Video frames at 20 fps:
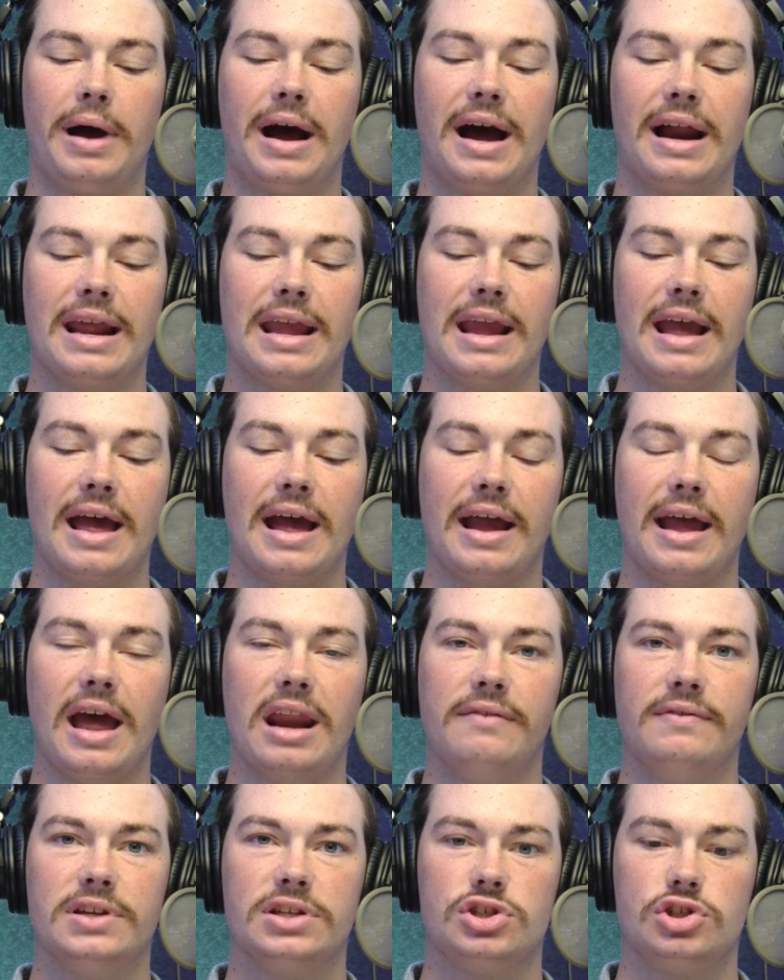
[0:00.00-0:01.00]
Pontiac
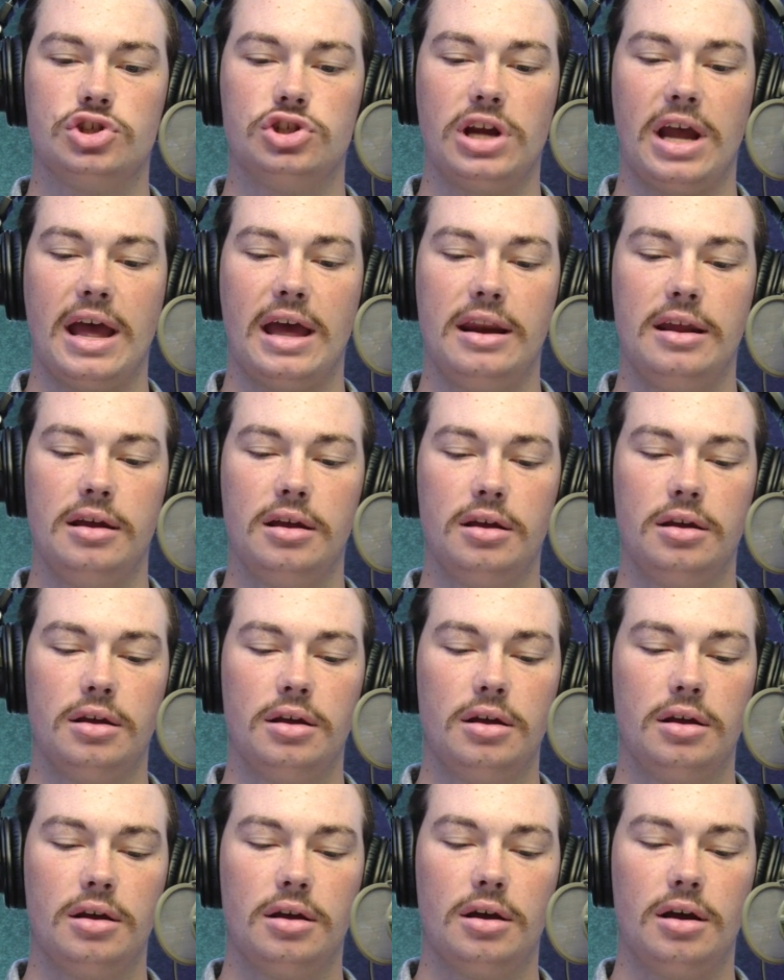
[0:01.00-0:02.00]
out of his shed.
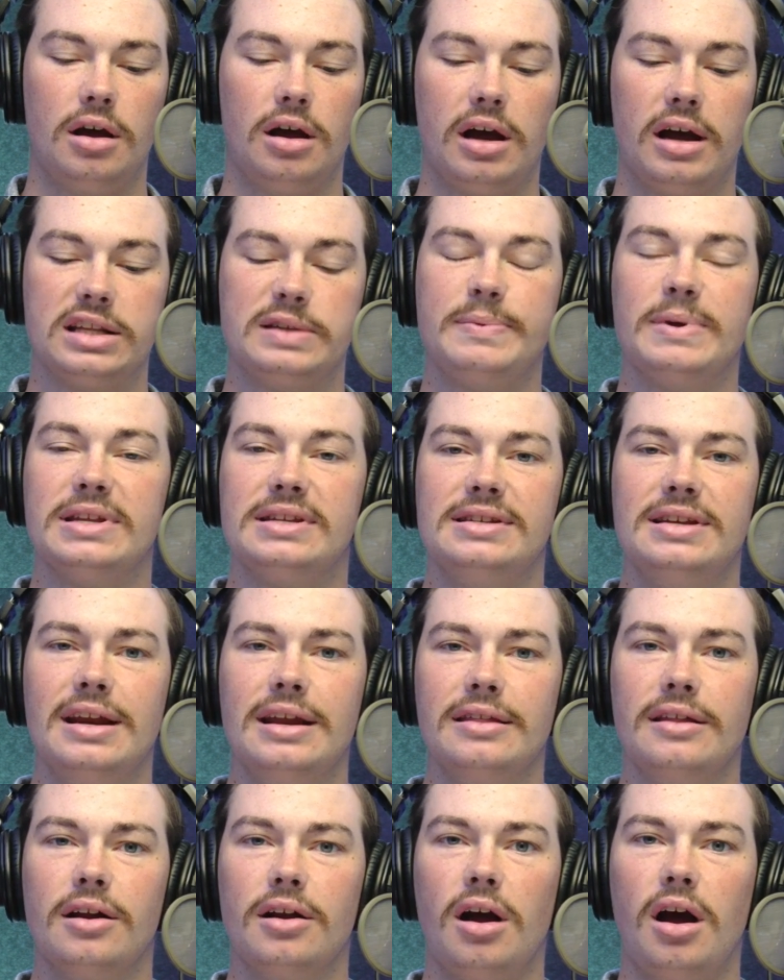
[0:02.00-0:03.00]
It's been
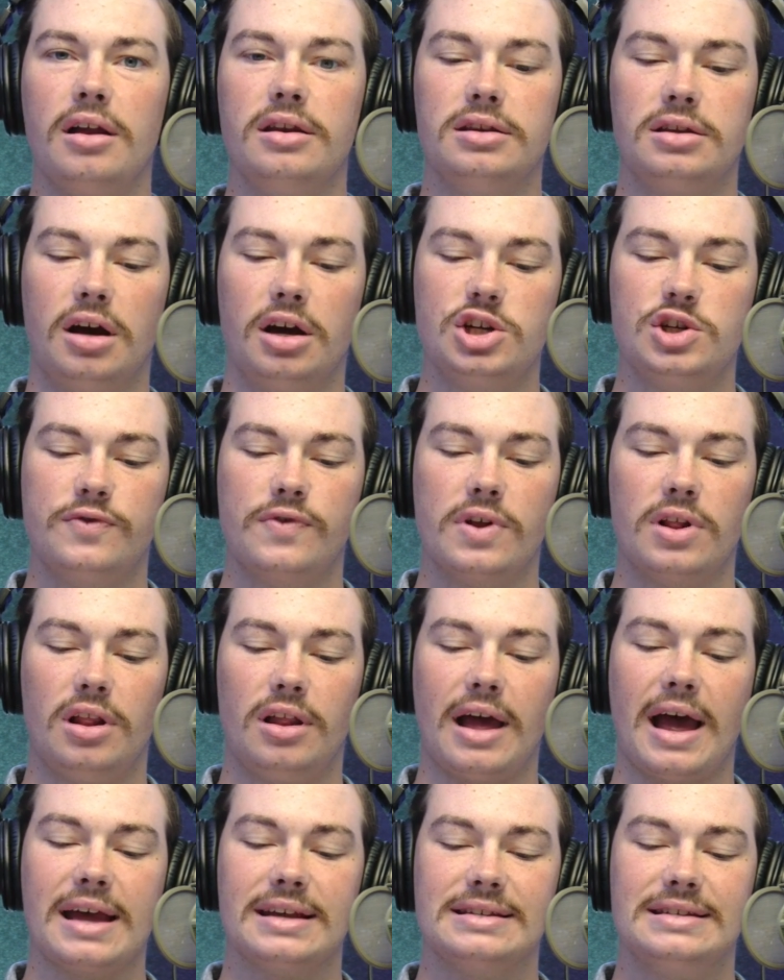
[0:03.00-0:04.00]
sitting there untouched for the
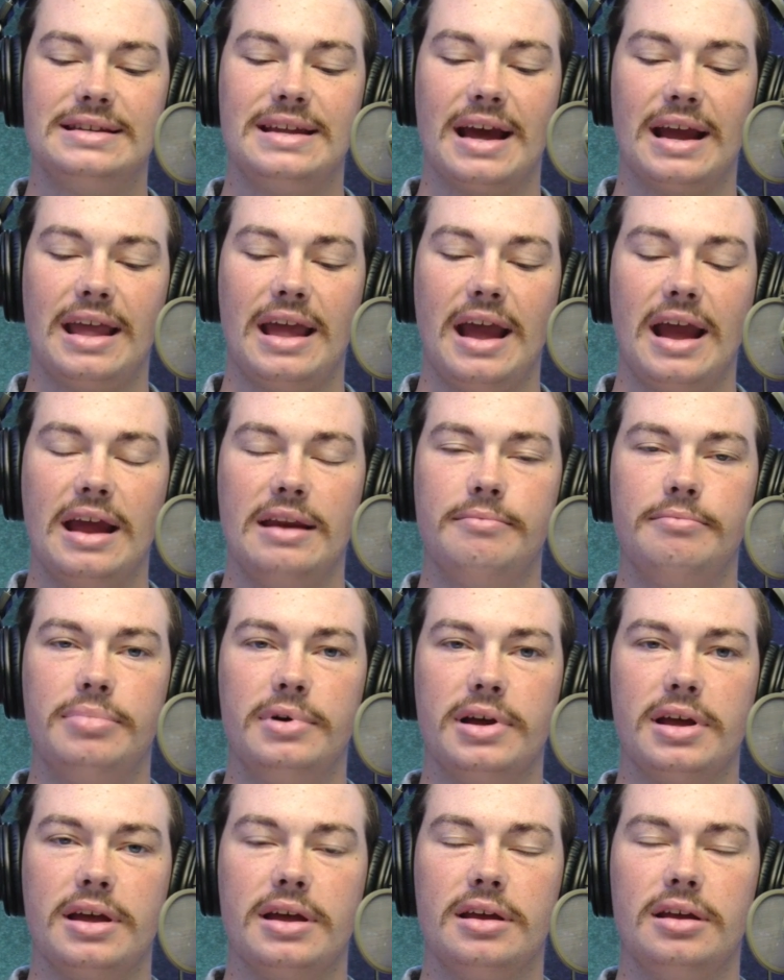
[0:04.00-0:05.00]
last decade,
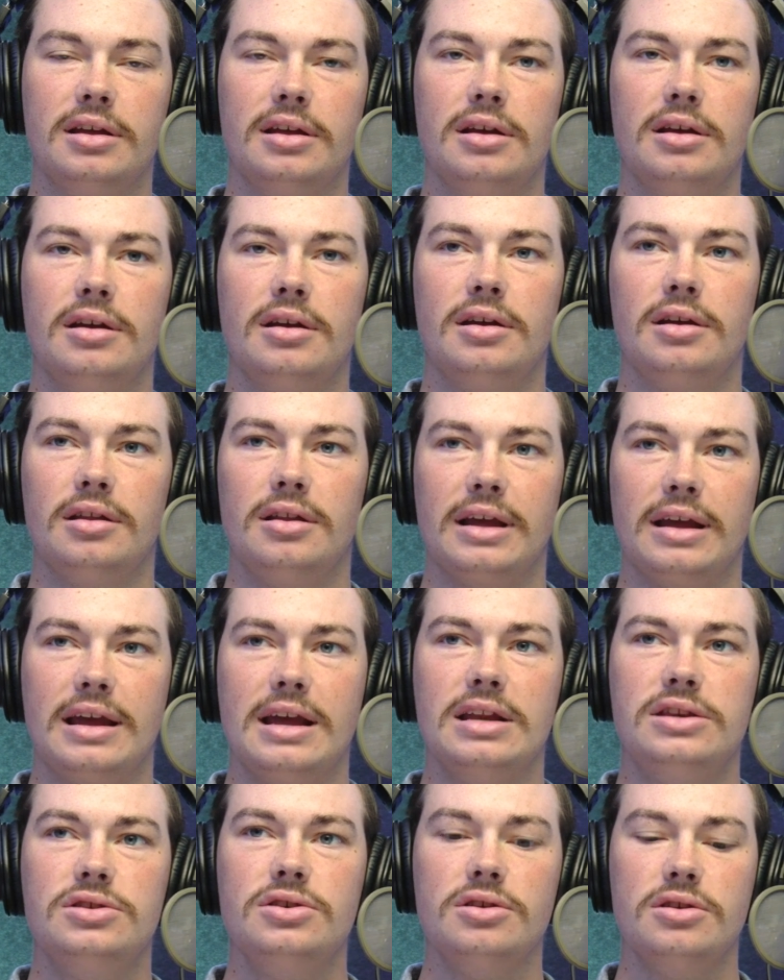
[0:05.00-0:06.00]
but like
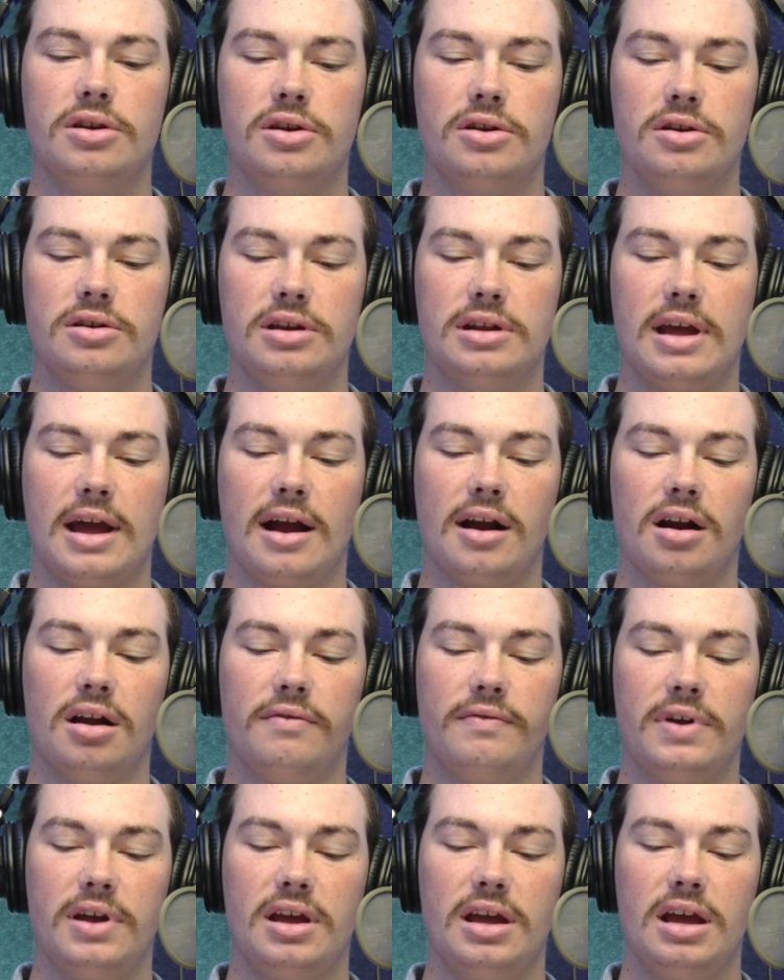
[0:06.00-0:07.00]
he took good care
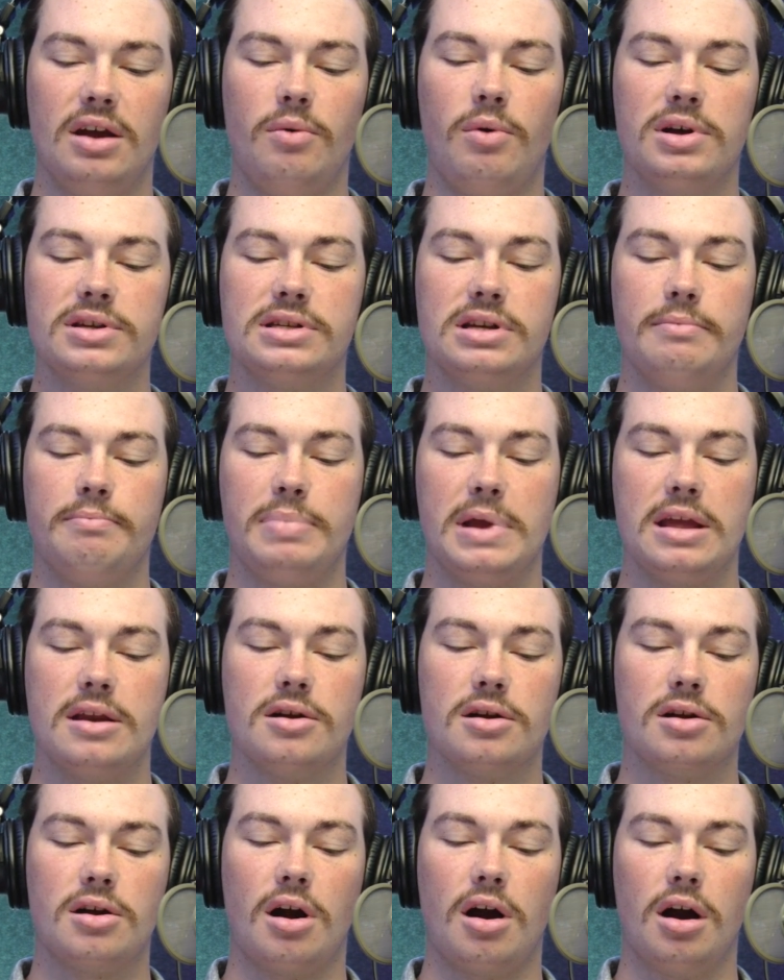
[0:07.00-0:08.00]
of it. It wasn't a
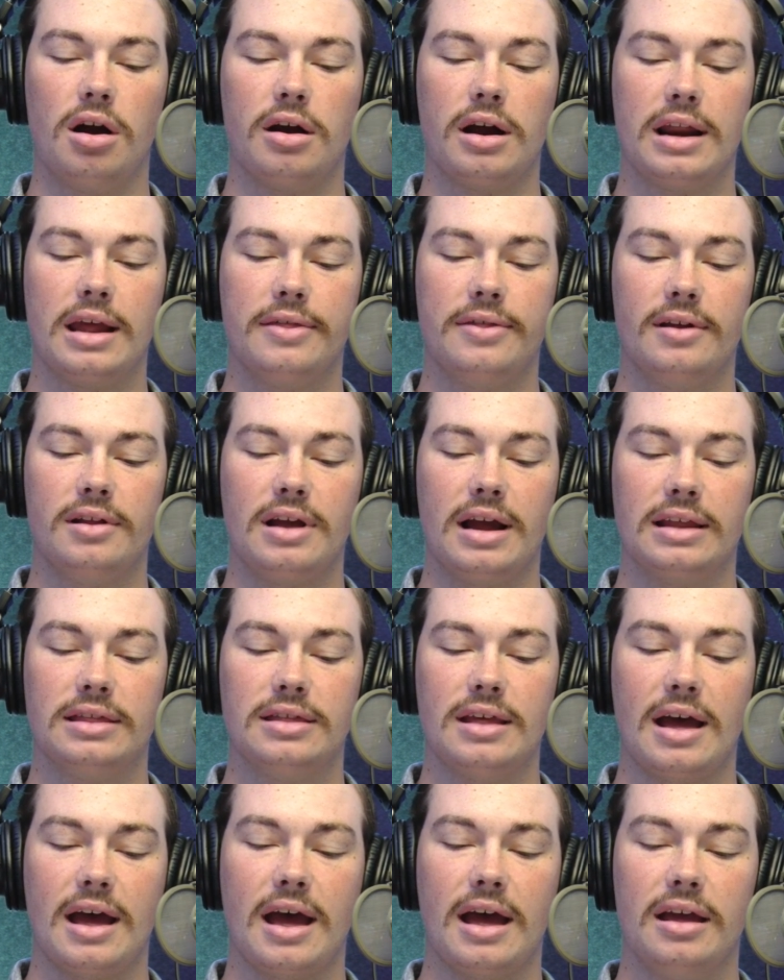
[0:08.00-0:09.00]
beater car or anything like
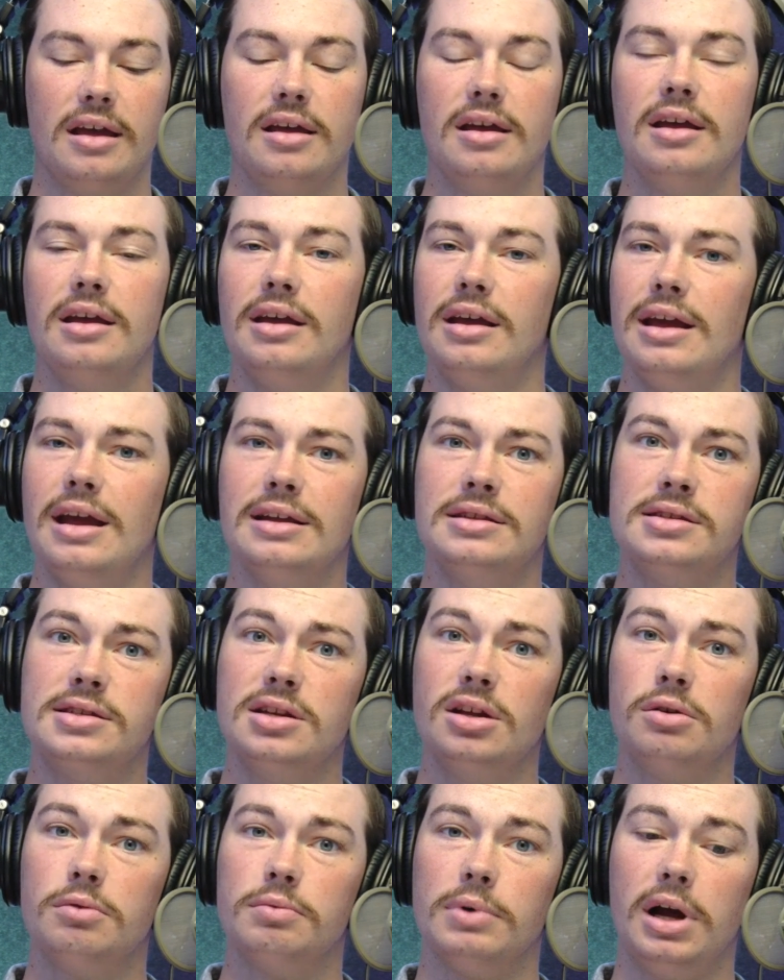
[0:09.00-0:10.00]
that. It
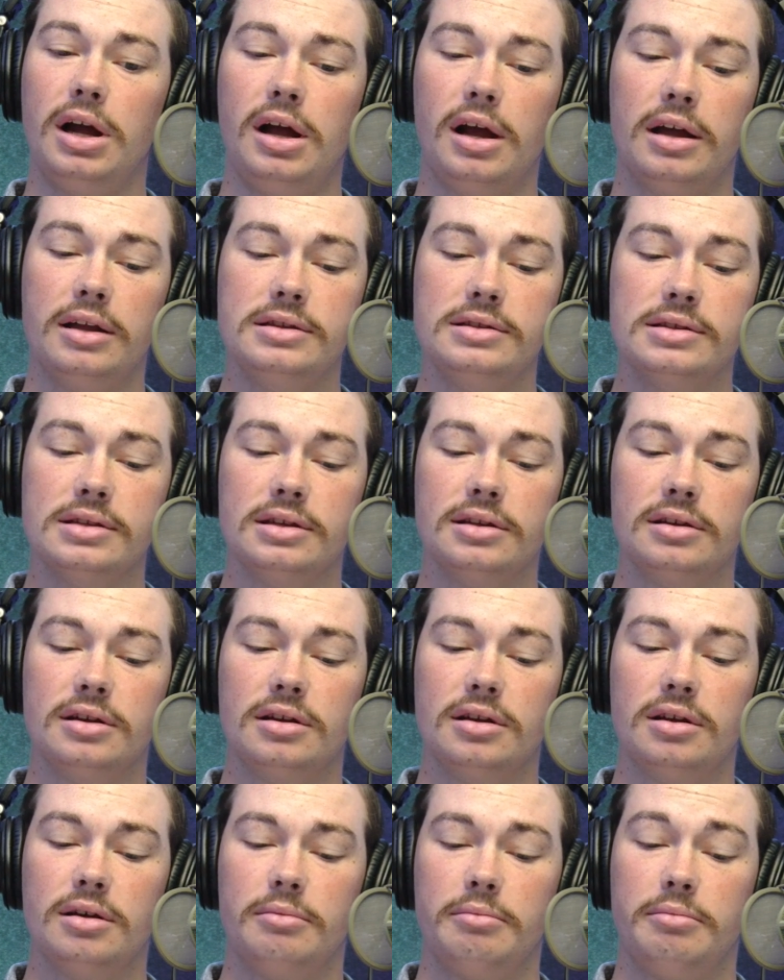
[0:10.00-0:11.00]
still runs,
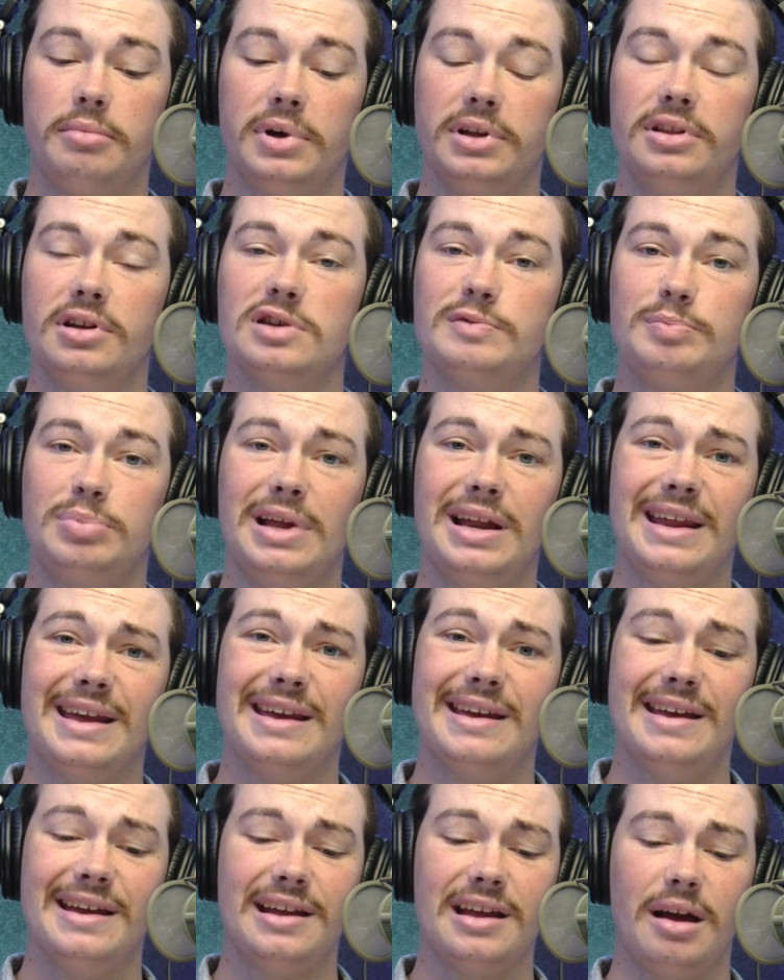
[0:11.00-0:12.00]
but there's plenty
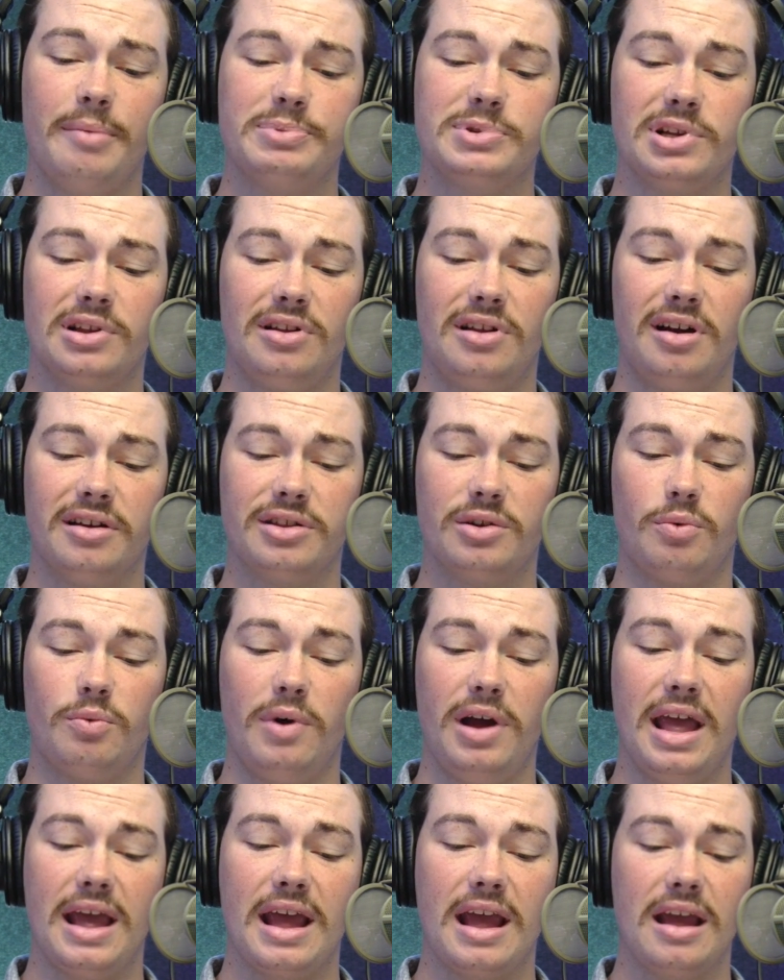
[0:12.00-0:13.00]
of hiccups along the
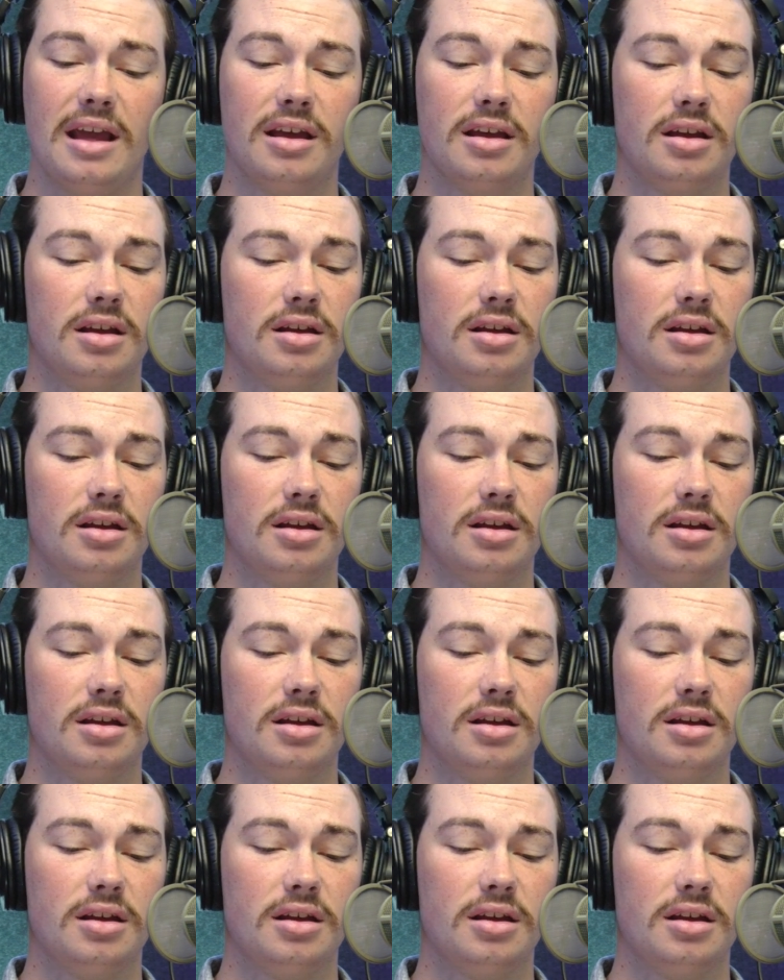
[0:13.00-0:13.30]
way.